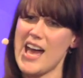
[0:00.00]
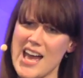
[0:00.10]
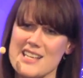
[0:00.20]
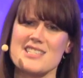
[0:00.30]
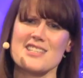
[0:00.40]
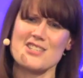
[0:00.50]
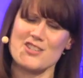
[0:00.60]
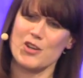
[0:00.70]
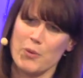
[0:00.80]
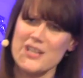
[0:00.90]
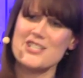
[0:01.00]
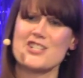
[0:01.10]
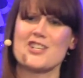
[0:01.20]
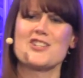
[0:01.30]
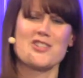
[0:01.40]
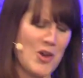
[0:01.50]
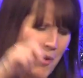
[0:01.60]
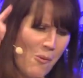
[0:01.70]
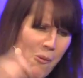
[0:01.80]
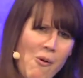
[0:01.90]
asks the questions
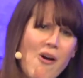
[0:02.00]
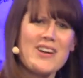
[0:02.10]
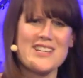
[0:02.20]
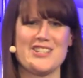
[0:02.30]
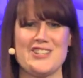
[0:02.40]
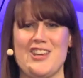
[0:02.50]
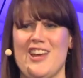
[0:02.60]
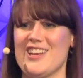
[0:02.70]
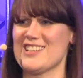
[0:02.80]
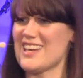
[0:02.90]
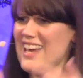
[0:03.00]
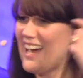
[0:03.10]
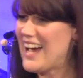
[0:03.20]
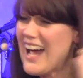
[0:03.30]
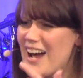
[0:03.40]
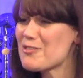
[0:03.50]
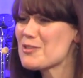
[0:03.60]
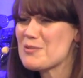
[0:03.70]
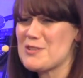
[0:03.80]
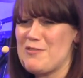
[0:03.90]
what is church? How
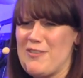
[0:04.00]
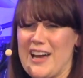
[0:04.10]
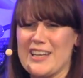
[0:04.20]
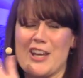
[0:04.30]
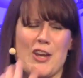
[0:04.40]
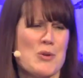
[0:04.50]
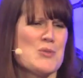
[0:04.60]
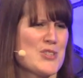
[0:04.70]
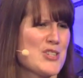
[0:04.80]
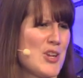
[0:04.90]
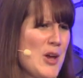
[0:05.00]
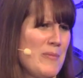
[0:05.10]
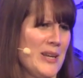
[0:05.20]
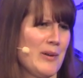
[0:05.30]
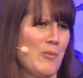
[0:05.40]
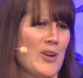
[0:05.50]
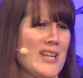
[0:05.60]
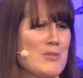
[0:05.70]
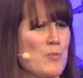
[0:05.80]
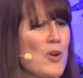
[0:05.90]
do we define it? Who's determining what it
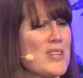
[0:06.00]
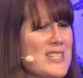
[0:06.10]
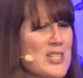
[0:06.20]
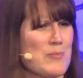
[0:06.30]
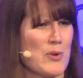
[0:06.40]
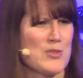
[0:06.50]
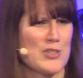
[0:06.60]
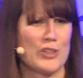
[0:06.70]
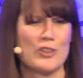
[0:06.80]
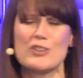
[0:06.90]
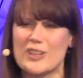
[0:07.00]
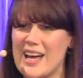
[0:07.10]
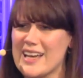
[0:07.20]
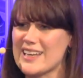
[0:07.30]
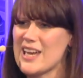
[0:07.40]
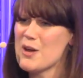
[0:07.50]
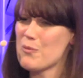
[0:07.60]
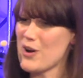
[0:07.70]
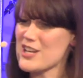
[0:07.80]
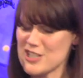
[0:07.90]
is? What is it supposed to look like?
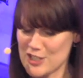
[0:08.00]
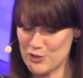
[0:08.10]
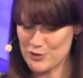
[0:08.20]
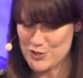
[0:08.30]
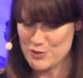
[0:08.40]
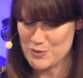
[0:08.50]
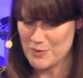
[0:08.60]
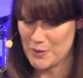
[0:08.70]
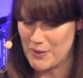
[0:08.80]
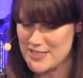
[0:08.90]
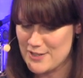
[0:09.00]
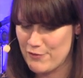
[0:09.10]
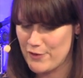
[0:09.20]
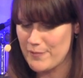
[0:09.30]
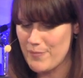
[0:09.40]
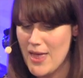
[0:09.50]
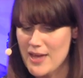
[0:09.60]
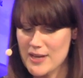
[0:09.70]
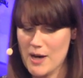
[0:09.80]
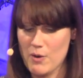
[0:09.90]
We're actually called to do something quite different.
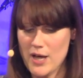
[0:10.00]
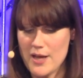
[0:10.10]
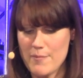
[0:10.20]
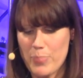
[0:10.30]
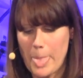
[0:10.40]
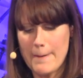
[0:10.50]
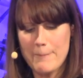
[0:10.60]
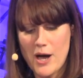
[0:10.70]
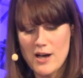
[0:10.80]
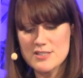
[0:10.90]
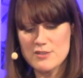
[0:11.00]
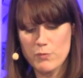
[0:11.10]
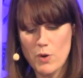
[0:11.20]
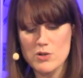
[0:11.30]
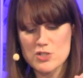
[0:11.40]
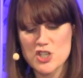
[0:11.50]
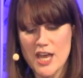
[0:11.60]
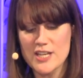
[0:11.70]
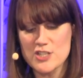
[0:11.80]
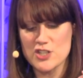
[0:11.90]
Now, part of what
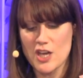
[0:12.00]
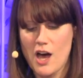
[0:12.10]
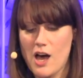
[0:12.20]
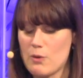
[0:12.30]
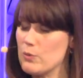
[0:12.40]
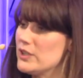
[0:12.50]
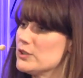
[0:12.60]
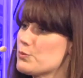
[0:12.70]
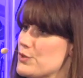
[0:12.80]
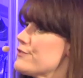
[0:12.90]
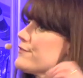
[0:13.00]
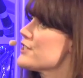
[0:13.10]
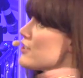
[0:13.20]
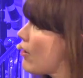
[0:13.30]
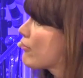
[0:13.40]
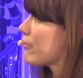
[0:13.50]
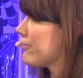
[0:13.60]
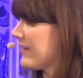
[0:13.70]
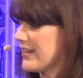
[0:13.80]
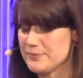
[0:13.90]
changed the art world was
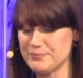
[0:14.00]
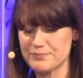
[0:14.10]
photography.